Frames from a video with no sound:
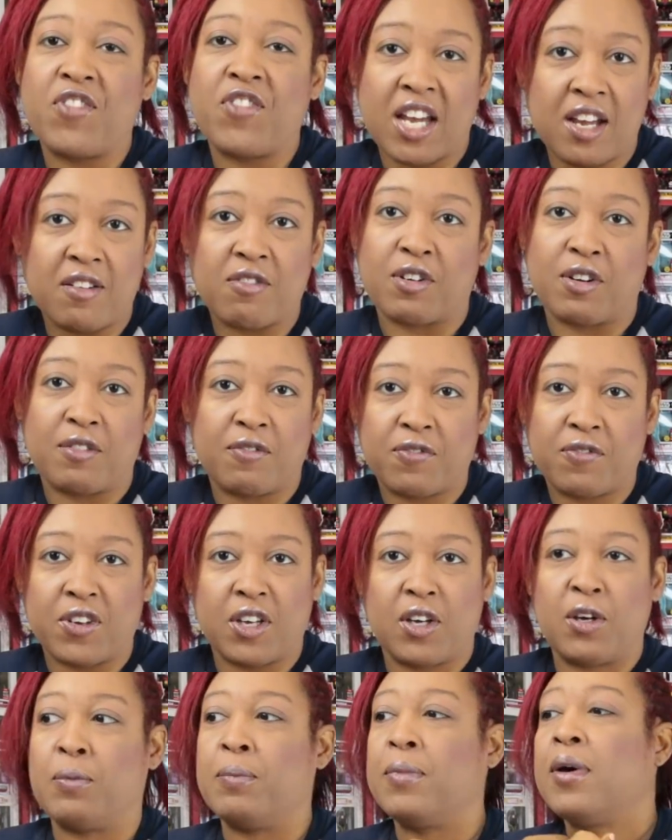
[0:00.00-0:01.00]
favorite
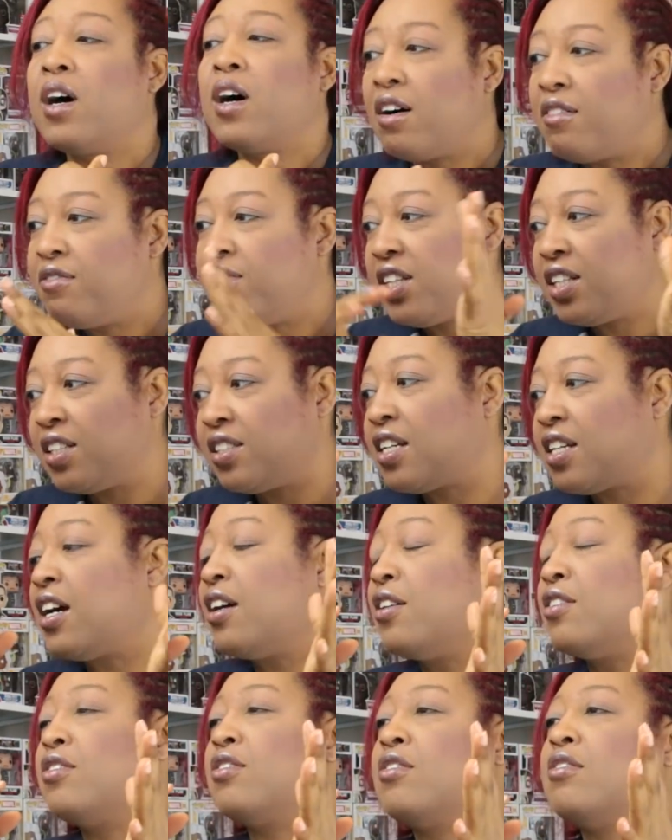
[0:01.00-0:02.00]
film of the
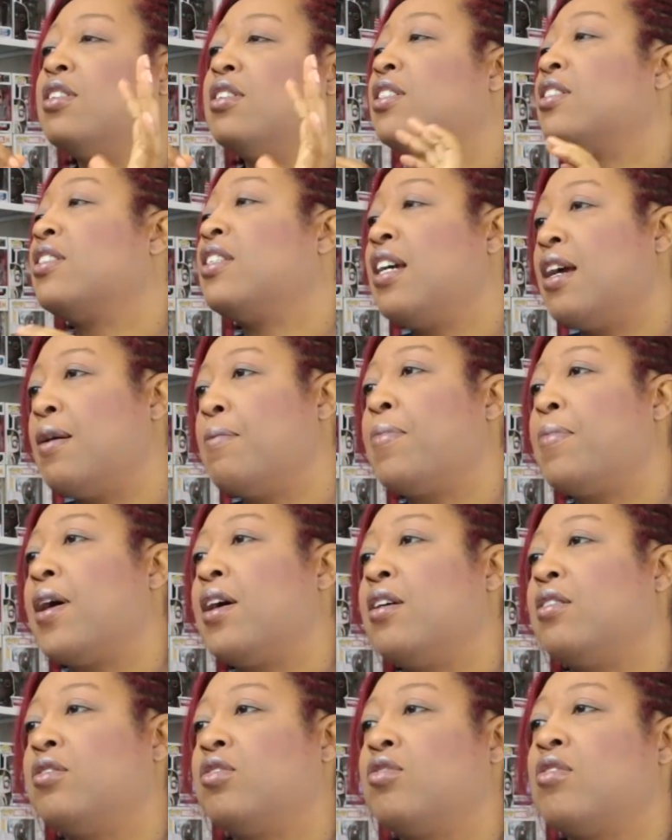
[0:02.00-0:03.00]
entire series, The
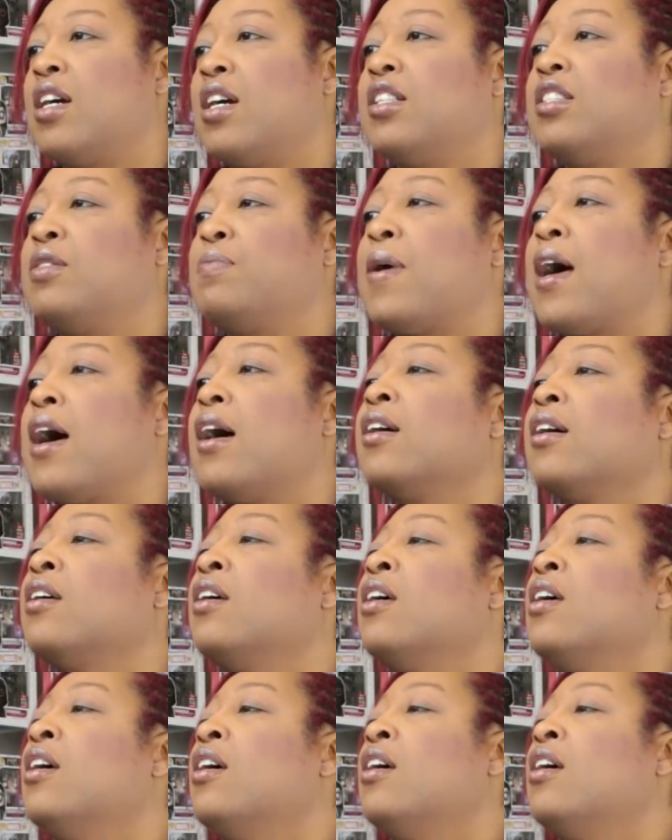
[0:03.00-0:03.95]
Empire Strikes Back.